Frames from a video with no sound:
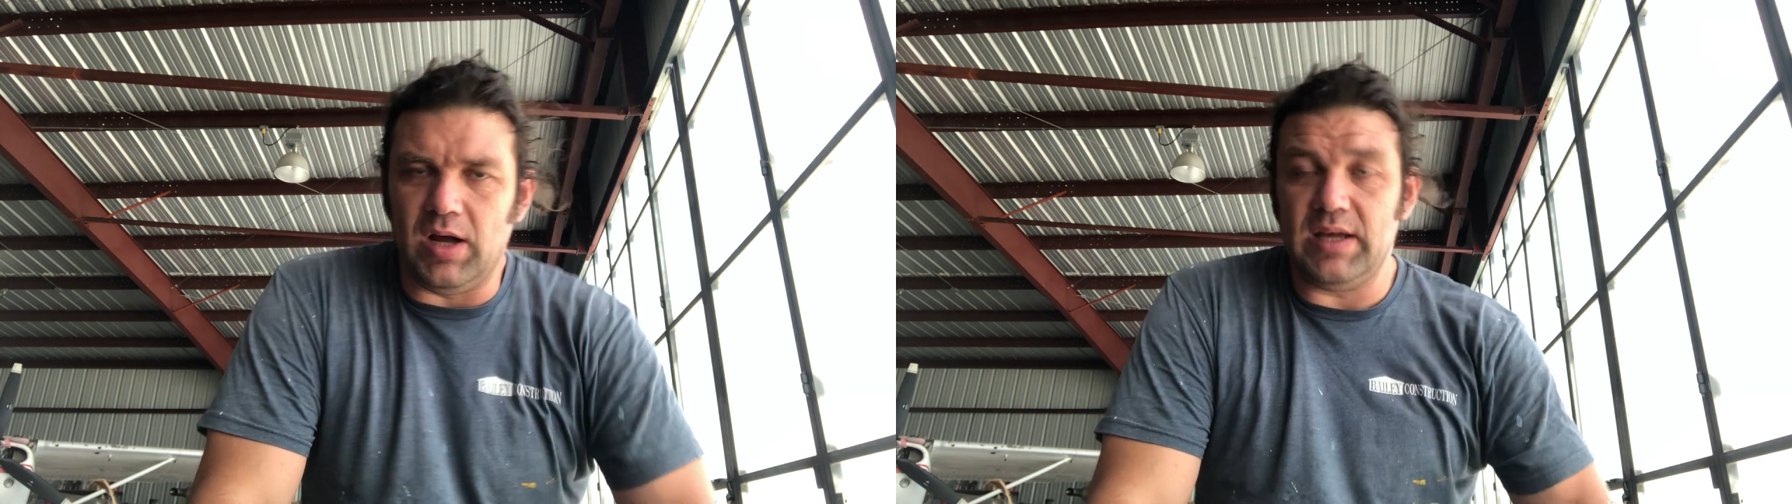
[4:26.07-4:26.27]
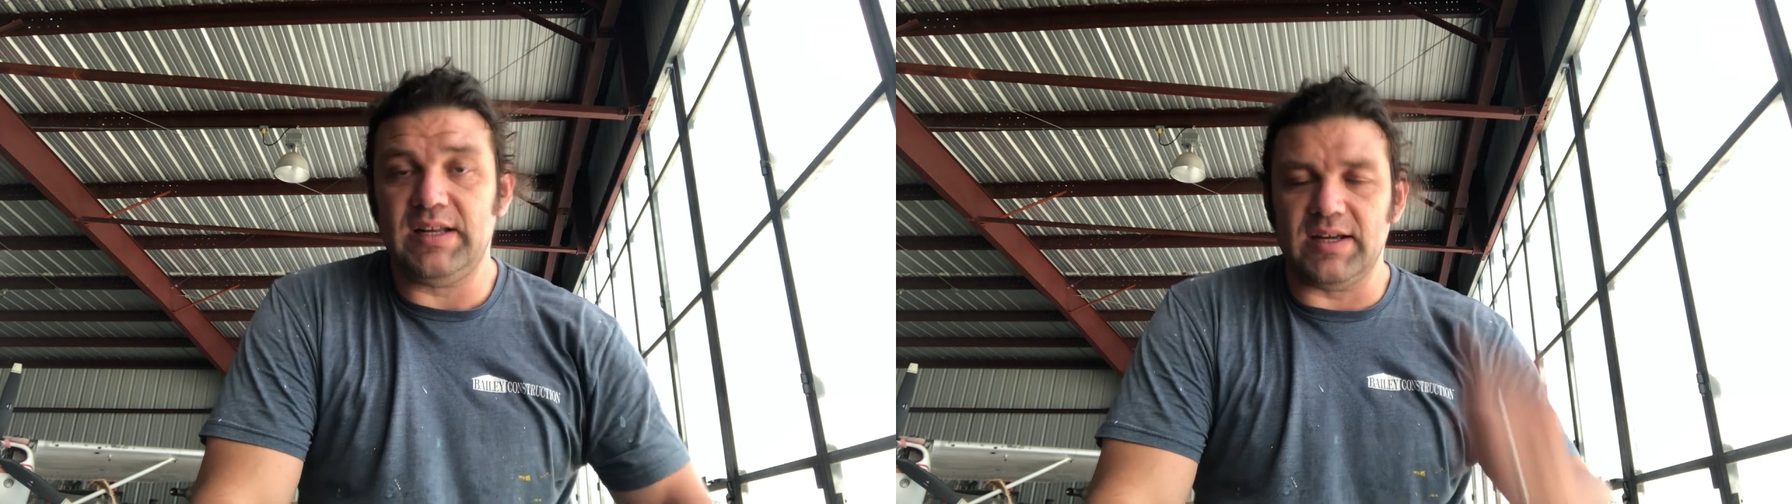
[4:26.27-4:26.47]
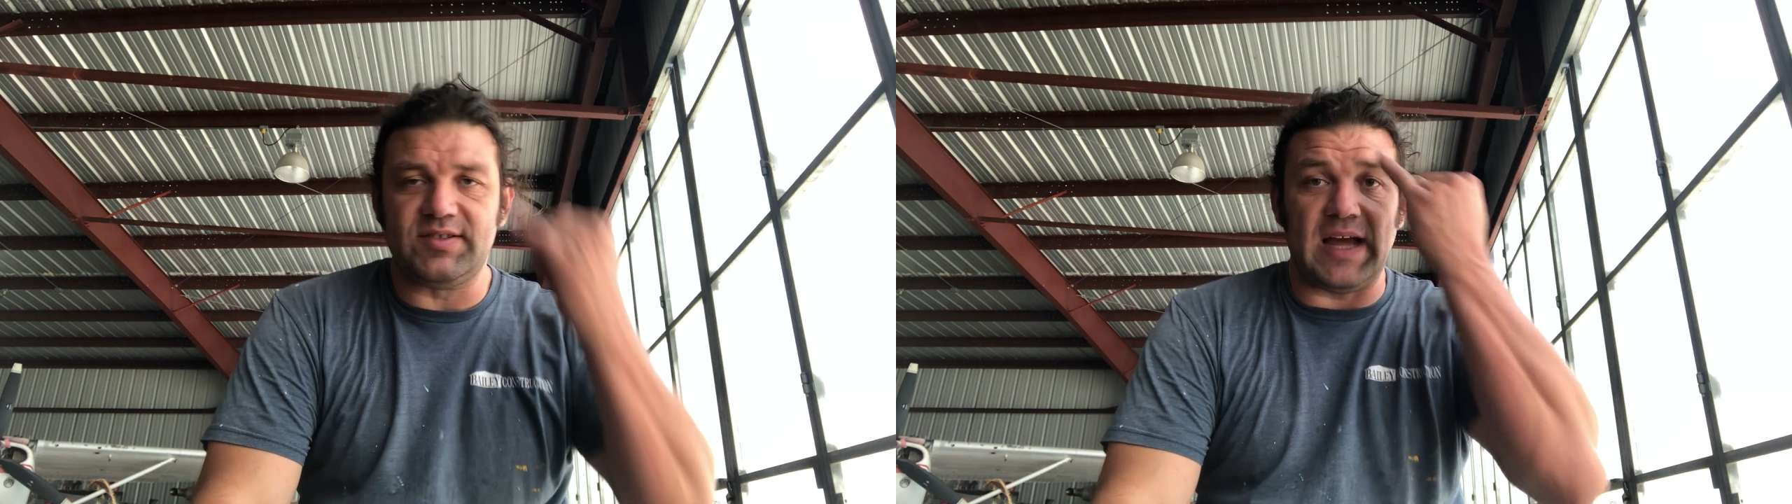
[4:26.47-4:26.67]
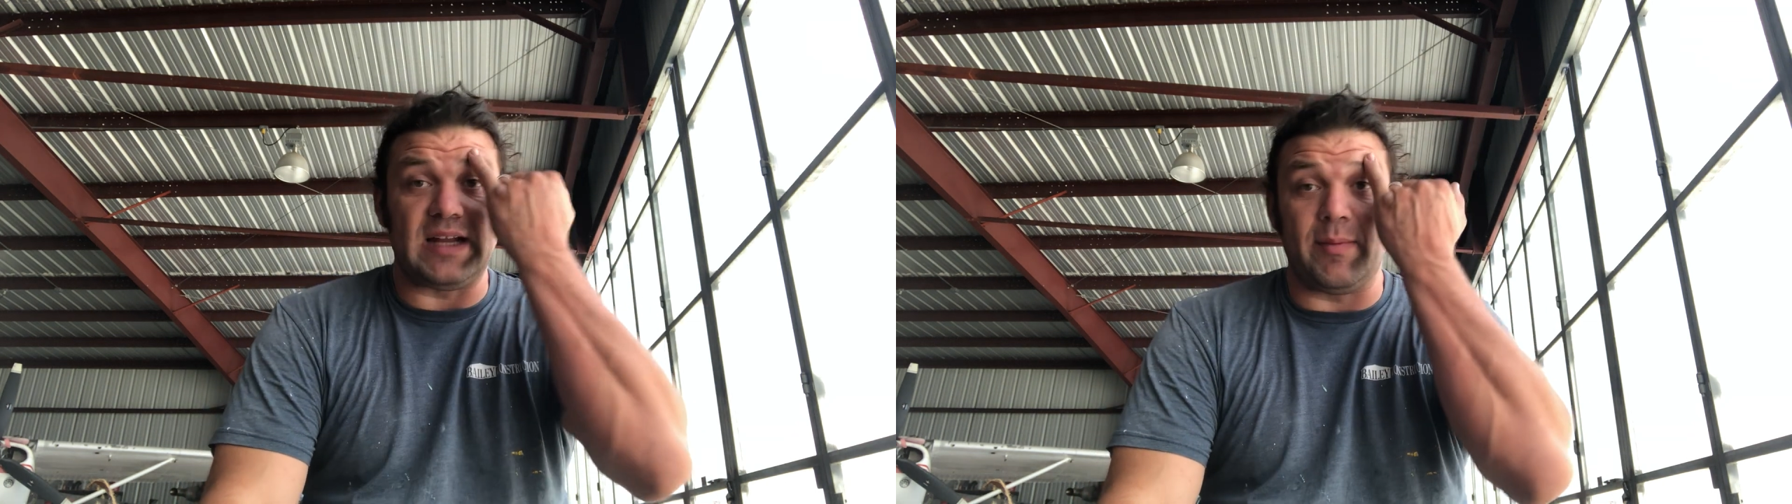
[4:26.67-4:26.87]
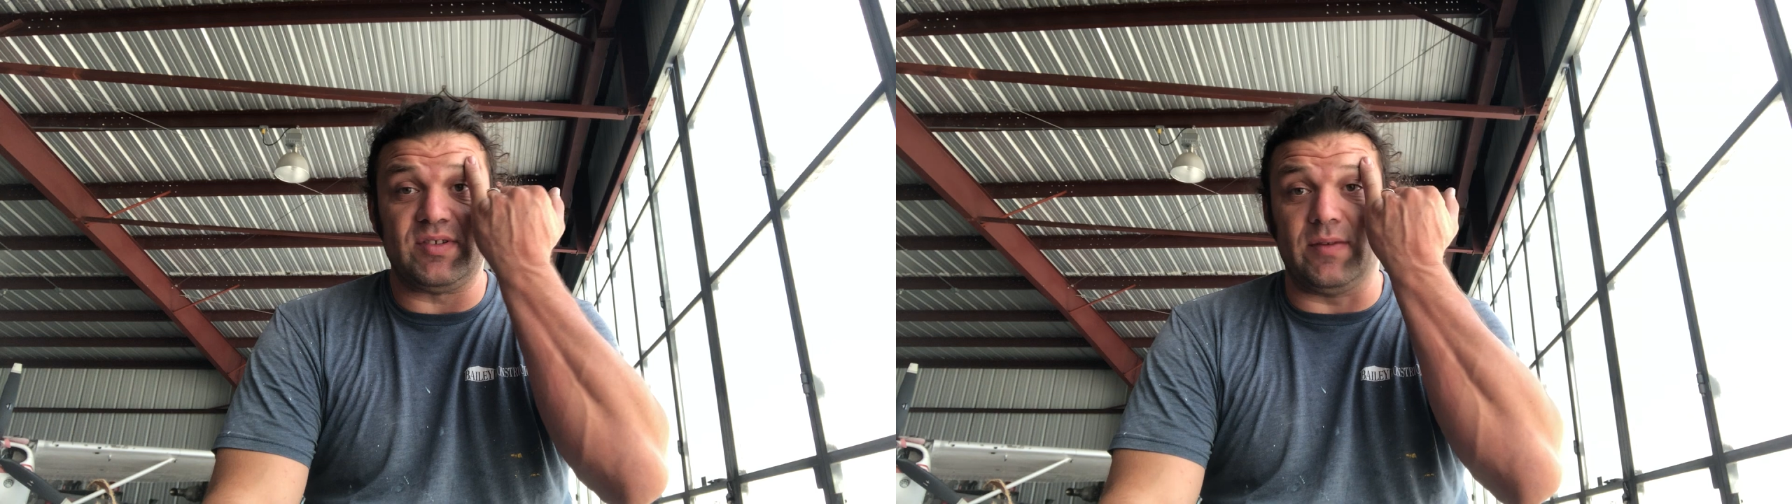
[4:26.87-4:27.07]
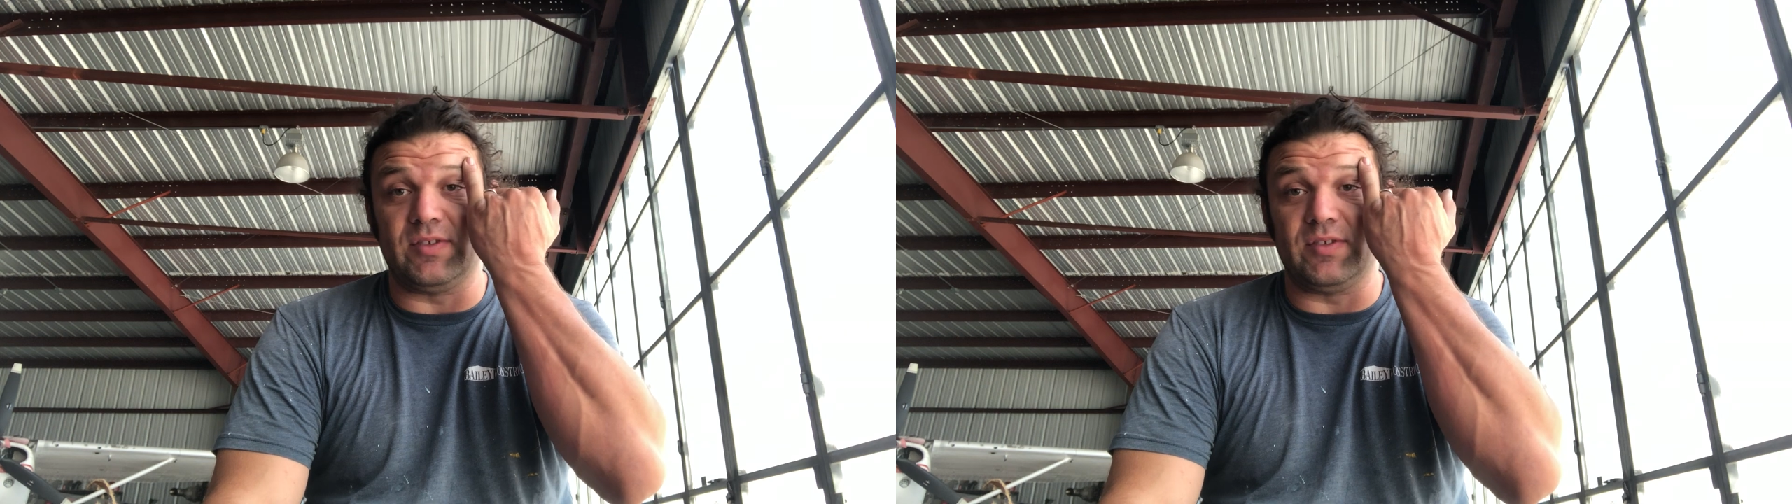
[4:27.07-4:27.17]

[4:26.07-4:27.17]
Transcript: He does that type of stuff